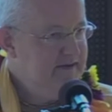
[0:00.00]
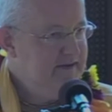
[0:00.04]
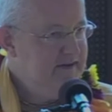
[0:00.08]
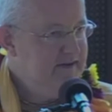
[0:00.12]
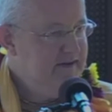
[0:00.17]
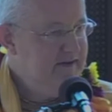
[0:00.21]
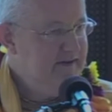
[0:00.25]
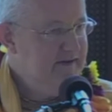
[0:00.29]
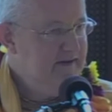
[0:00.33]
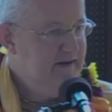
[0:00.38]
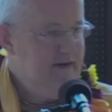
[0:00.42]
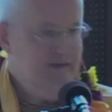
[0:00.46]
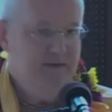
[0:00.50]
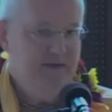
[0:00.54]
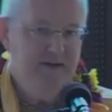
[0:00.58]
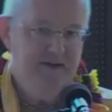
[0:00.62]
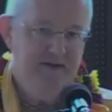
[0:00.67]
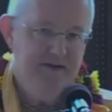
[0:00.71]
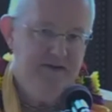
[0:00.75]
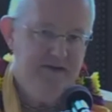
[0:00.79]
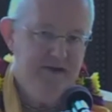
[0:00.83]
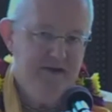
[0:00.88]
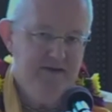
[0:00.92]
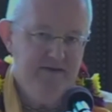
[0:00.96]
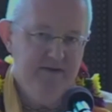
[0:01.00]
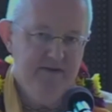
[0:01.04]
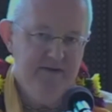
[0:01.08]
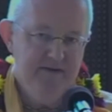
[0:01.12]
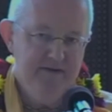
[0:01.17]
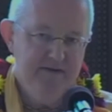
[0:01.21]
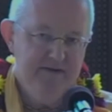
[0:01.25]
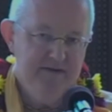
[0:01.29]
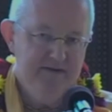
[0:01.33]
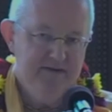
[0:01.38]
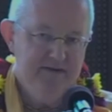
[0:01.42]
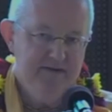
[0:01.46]
And I want to just give you
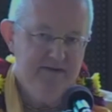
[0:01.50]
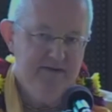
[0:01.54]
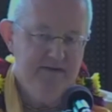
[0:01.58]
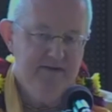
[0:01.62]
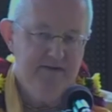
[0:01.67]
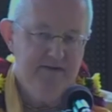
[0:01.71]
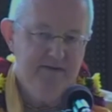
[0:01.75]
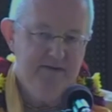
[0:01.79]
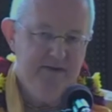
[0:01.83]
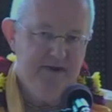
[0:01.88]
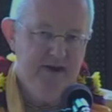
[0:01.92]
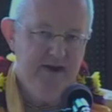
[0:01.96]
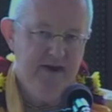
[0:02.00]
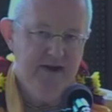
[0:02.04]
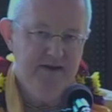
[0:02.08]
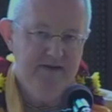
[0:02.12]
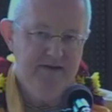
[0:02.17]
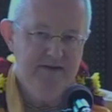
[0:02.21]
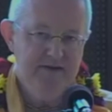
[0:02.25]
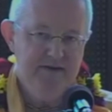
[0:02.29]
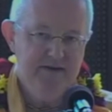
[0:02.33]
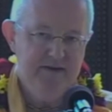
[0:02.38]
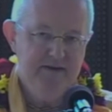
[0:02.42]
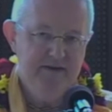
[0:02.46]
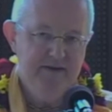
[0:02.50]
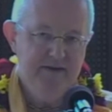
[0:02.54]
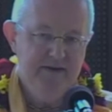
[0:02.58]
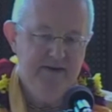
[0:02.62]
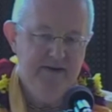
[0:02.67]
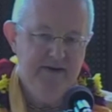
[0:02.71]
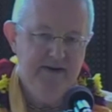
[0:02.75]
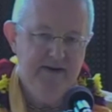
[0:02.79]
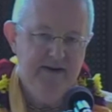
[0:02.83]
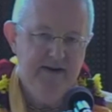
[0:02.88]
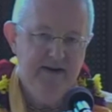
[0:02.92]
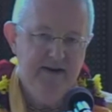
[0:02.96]
a quick answer.
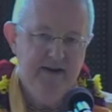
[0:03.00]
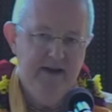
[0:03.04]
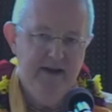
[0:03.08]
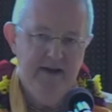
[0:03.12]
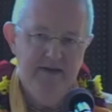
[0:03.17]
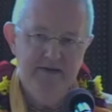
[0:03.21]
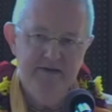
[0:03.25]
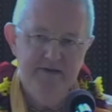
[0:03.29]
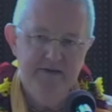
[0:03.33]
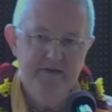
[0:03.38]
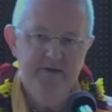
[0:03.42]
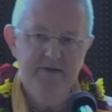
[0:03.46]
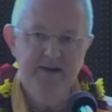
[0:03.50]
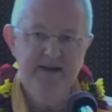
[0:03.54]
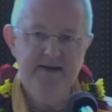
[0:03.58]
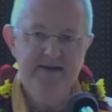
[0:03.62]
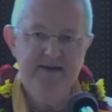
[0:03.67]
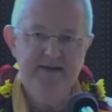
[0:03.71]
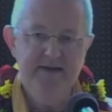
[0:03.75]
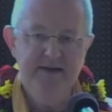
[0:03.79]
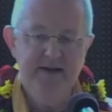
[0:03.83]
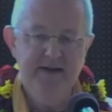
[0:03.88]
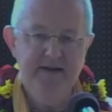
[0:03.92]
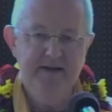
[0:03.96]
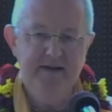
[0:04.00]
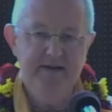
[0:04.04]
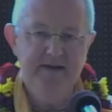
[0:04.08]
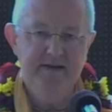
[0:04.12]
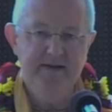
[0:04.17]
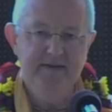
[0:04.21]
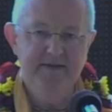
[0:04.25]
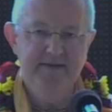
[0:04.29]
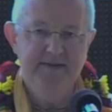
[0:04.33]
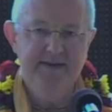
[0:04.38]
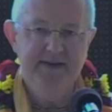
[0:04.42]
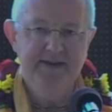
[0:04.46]
And 2 days
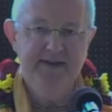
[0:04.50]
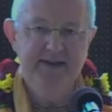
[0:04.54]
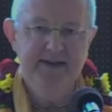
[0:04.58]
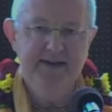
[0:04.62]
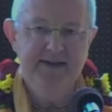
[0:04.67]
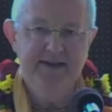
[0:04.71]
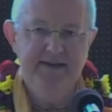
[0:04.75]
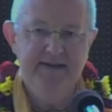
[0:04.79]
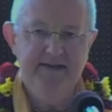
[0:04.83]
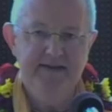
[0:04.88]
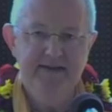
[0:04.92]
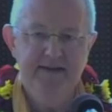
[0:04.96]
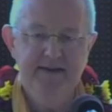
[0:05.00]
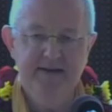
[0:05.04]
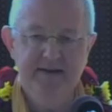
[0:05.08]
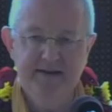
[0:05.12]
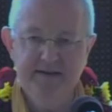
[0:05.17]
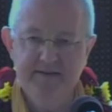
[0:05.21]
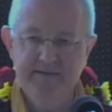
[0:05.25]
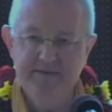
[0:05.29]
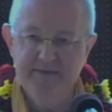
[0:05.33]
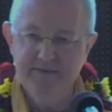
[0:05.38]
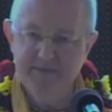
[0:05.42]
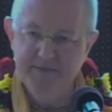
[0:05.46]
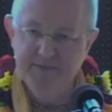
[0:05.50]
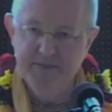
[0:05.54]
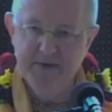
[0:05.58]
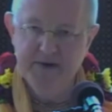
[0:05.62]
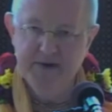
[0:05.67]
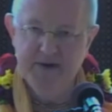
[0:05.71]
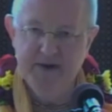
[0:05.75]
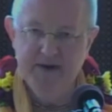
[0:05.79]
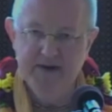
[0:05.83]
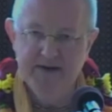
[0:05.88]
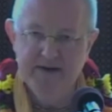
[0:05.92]
later, he said, pride.